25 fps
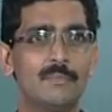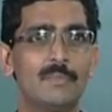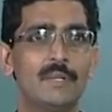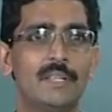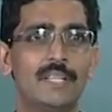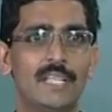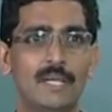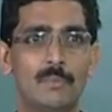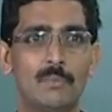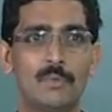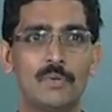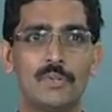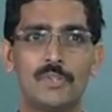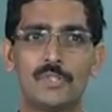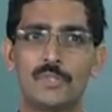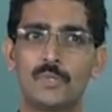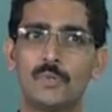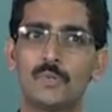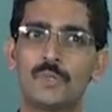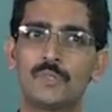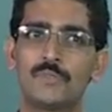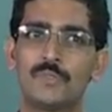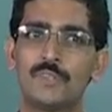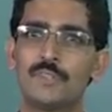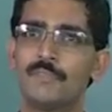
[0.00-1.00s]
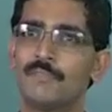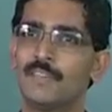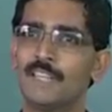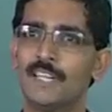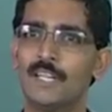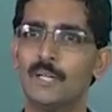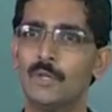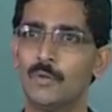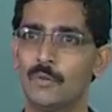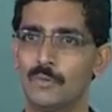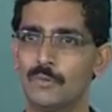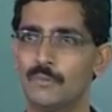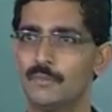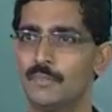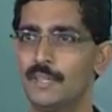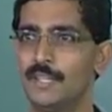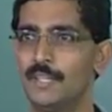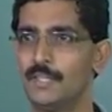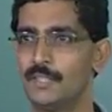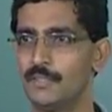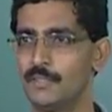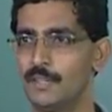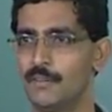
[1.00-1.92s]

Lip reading: but the MOS scores were very low, right,